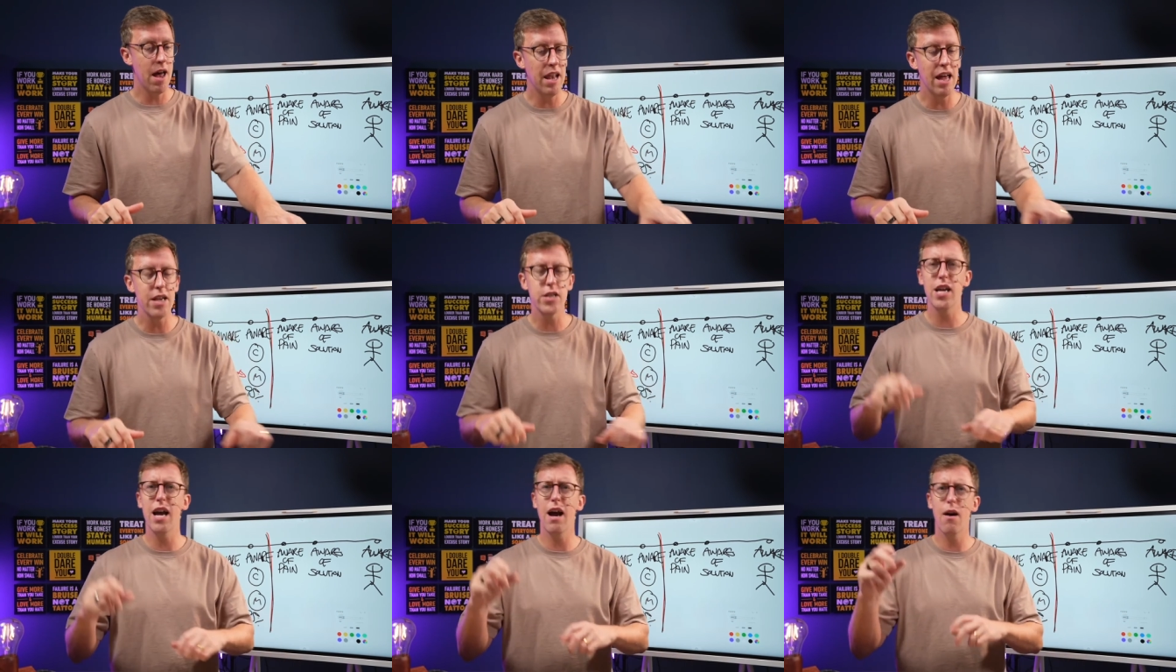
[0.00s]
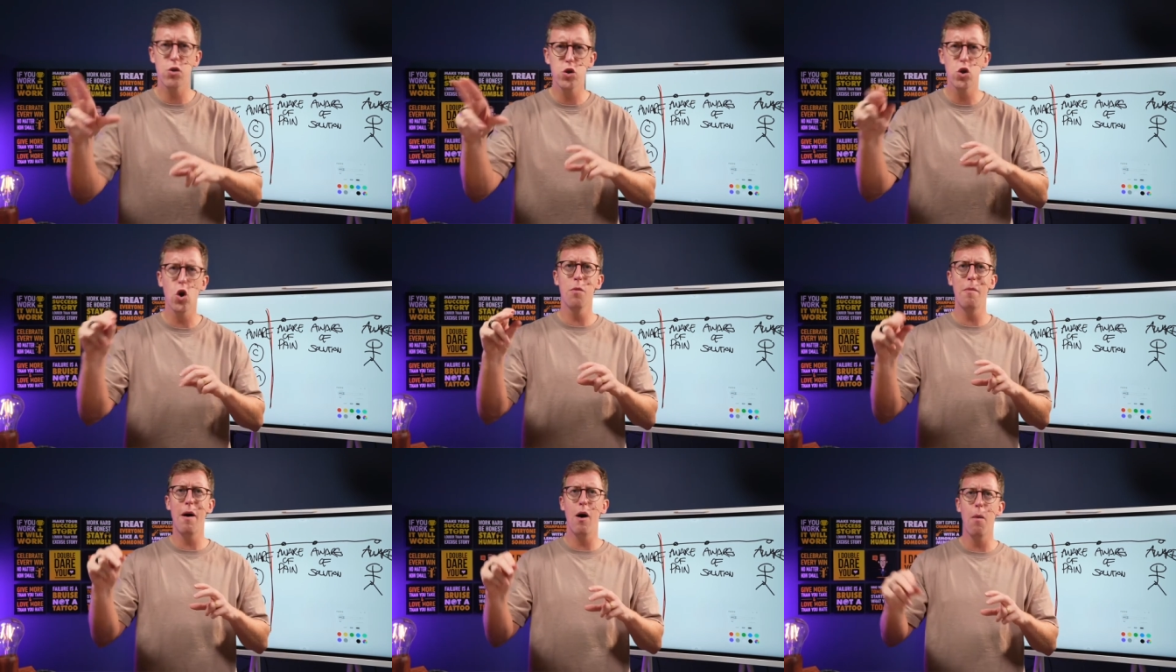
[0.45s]
And let's say I was
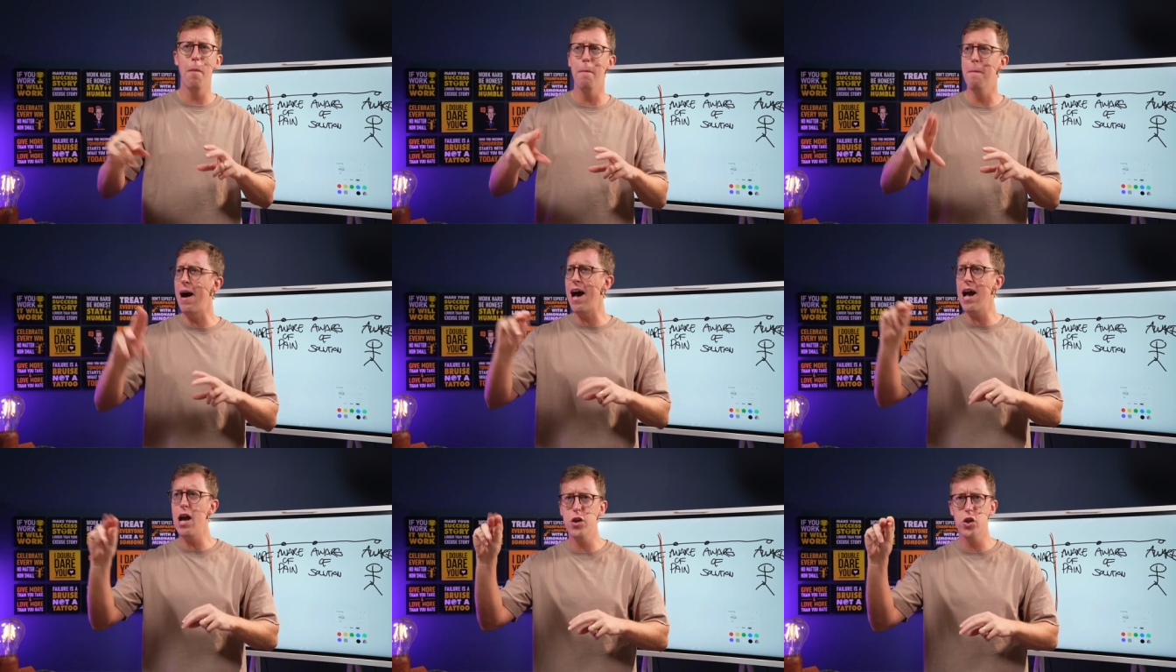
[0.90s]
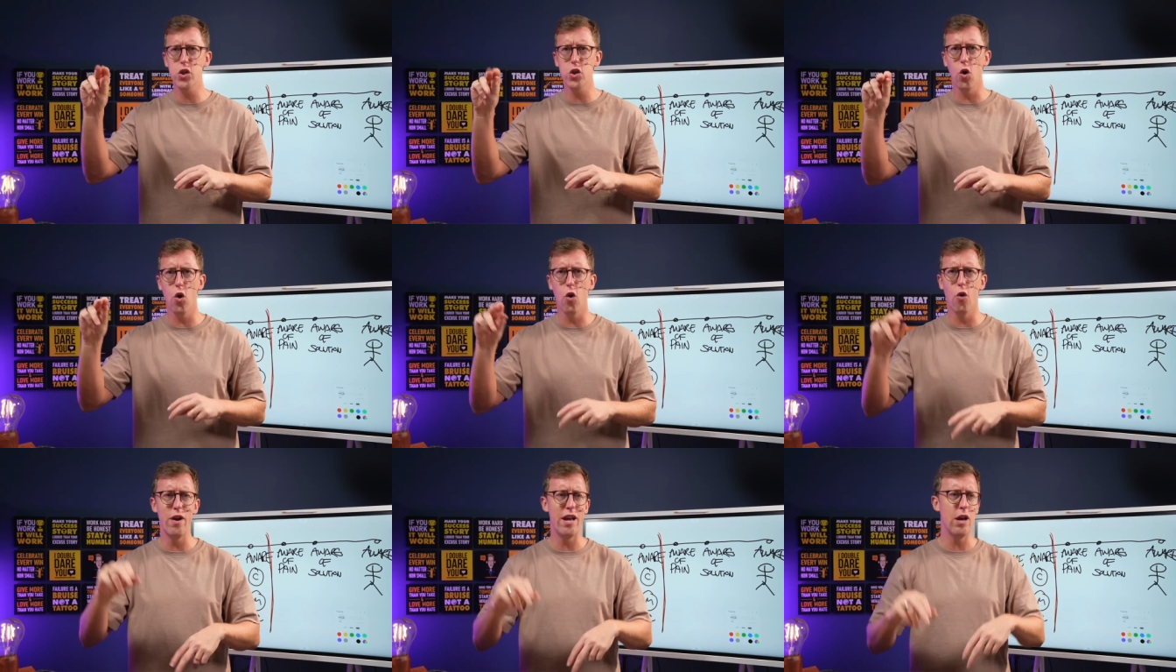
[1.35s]
talking about my
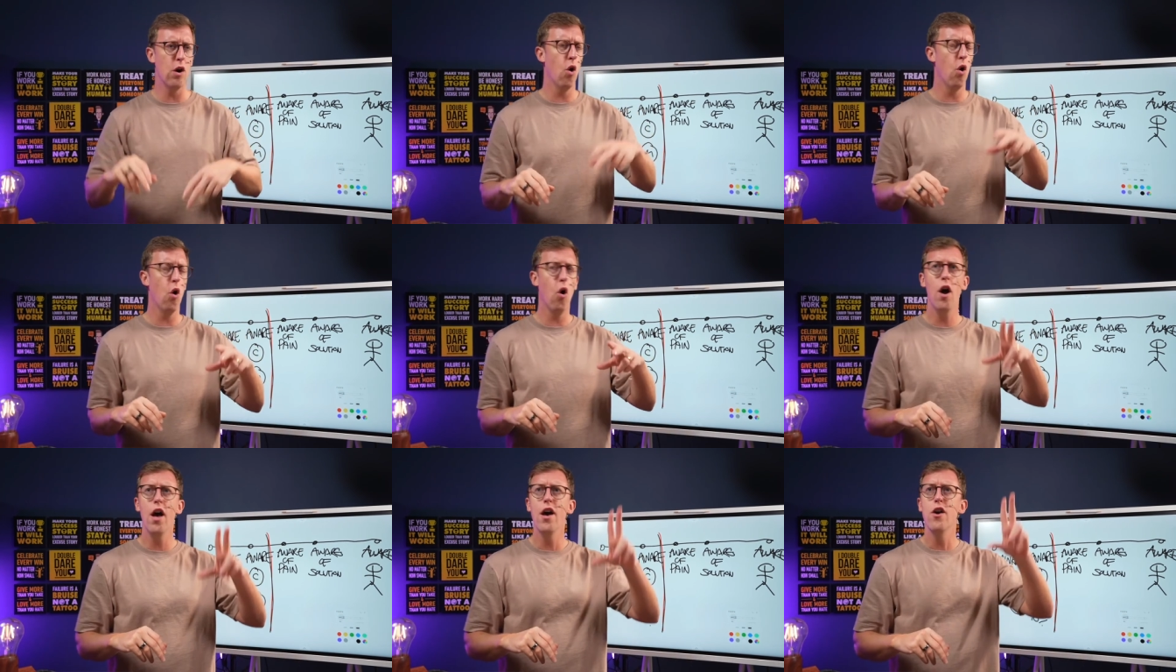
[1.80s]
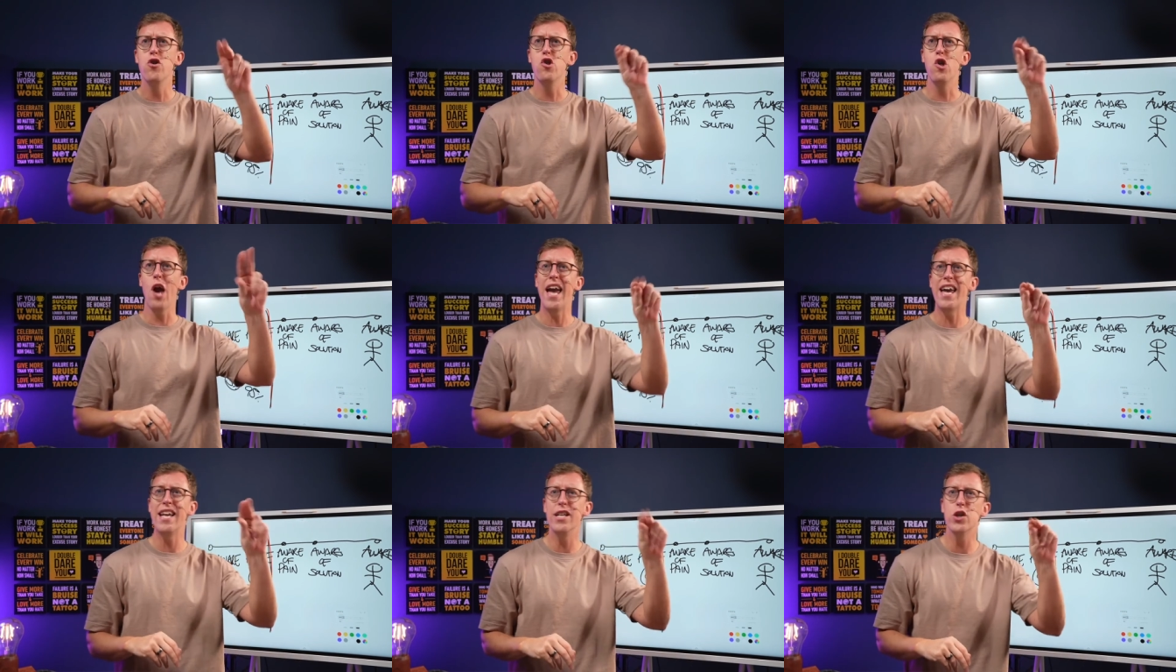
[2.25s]
story or
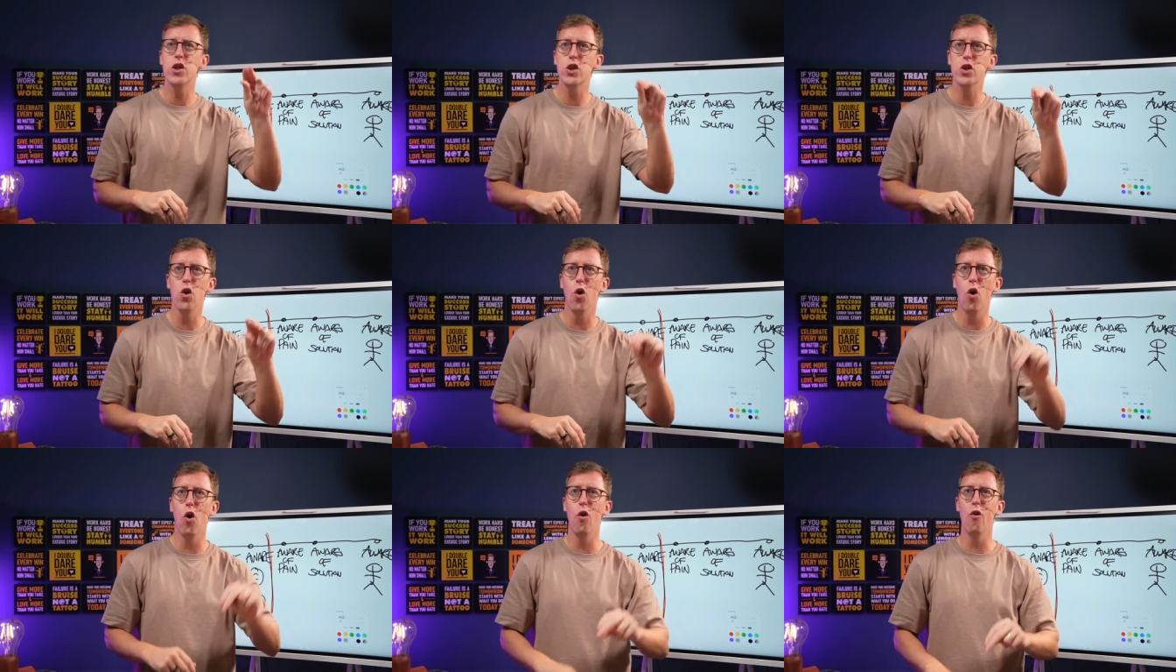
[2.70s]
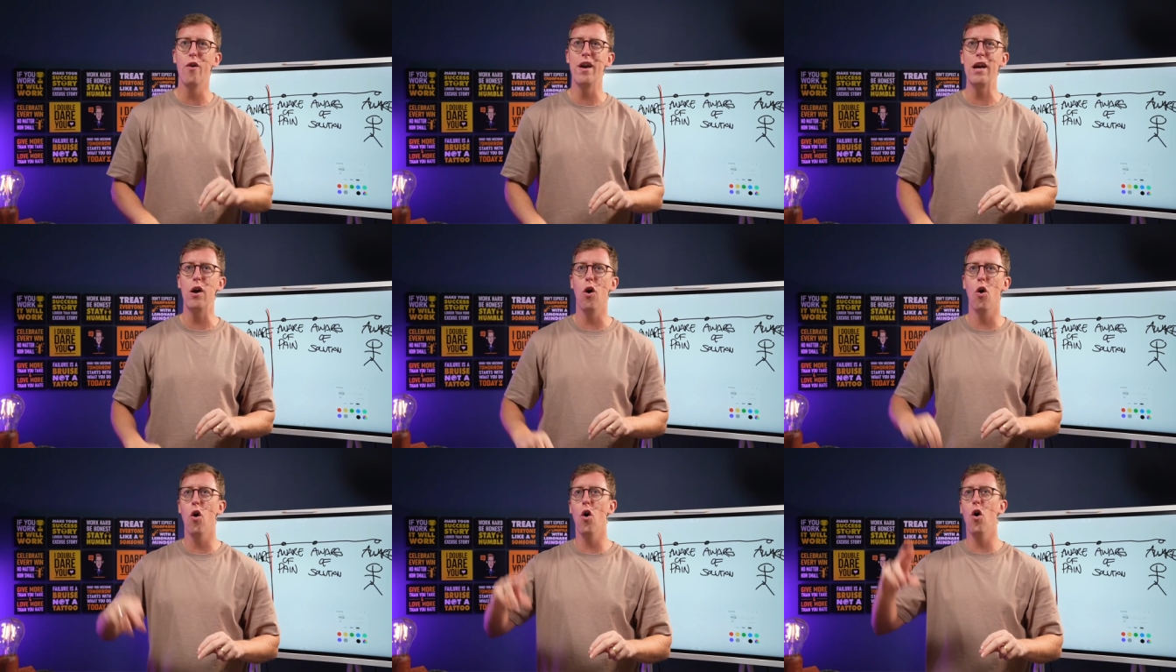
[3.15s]
Jane's
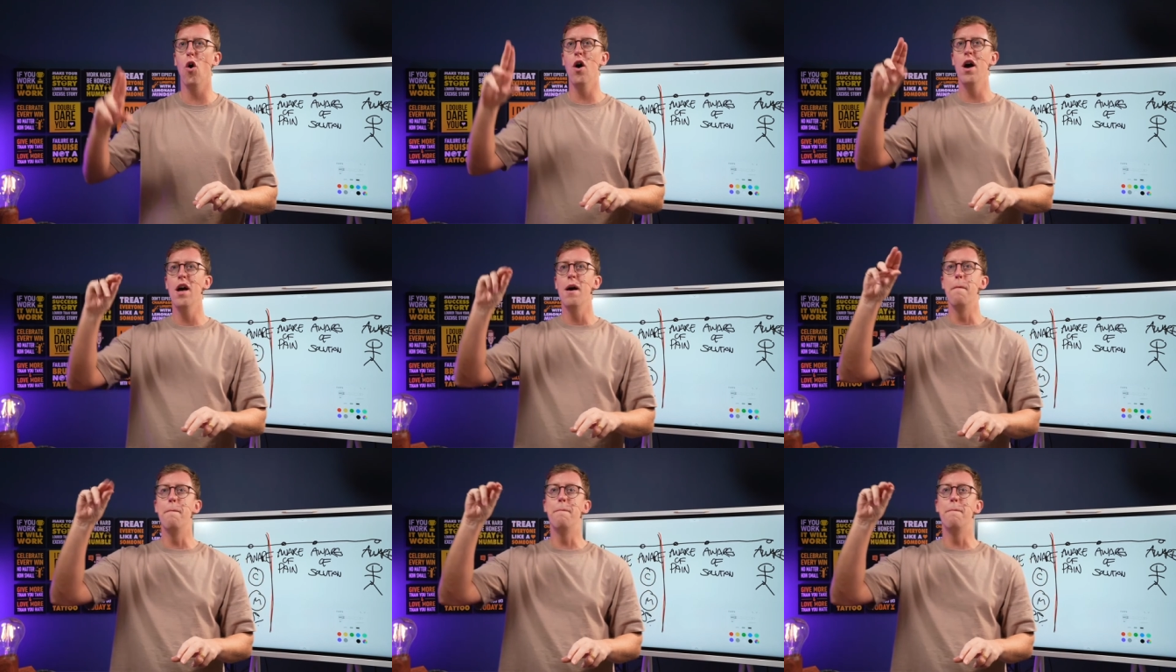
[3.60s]
story or